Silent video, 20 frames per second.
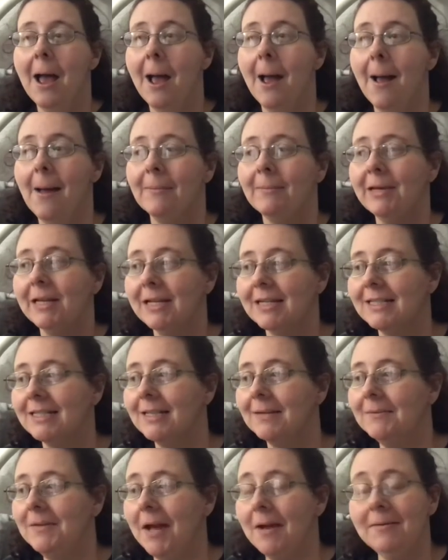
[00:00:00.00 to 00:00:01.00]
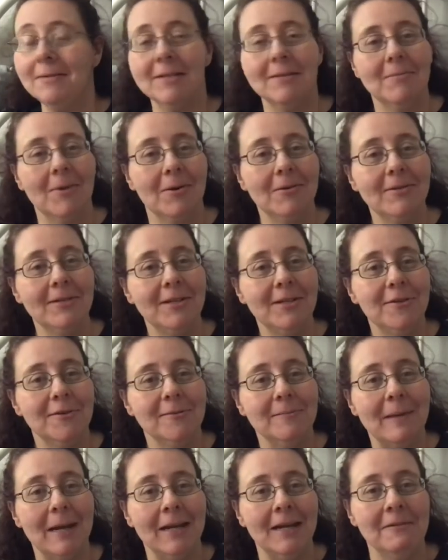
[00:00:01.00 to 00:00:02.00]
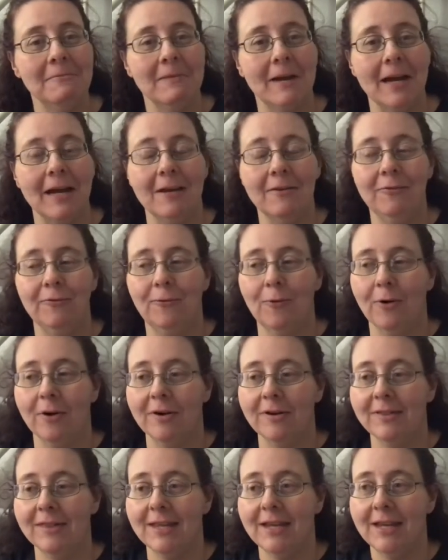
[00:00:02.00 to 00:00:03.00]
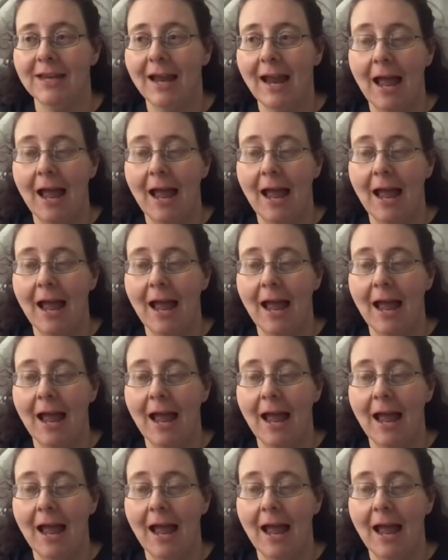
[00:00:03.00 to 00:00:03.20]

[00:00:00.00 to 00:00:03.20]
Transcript: Because sometimes the most humane way for the